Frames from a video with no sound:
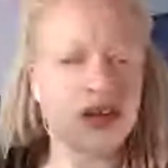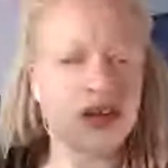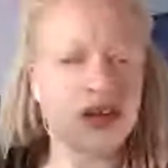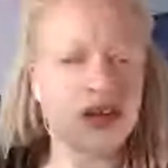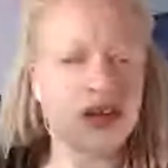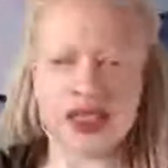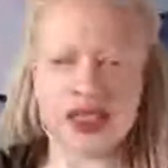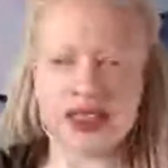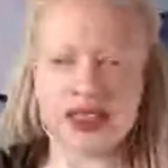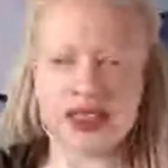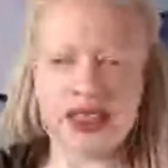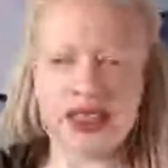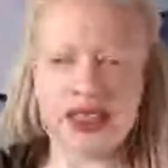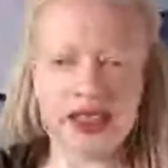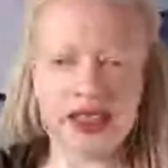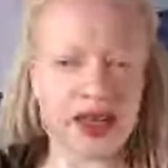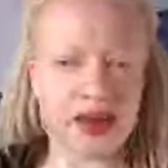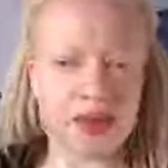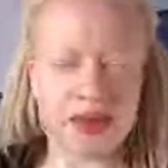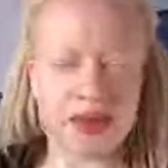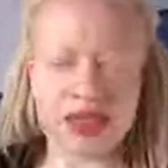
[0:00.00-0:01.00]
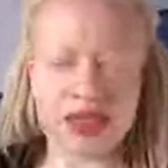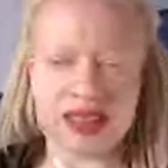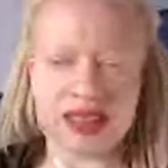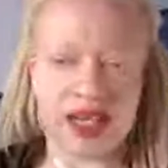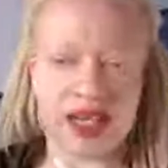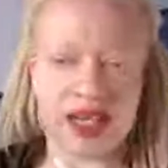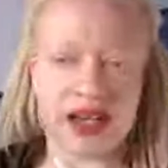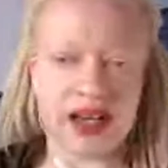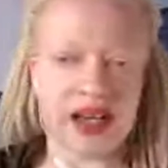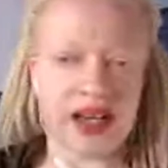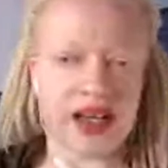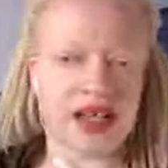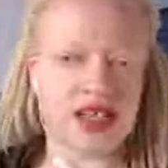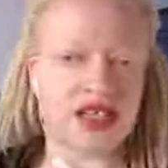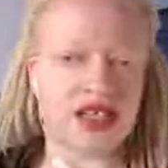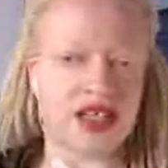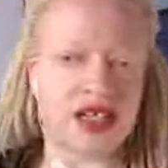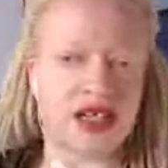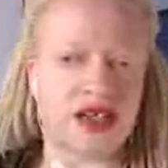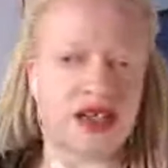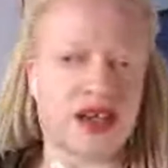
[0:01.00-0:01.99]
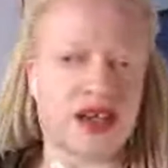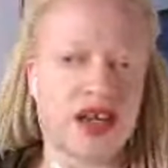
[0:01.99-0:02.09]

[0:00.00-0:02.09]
what's in that massage. And,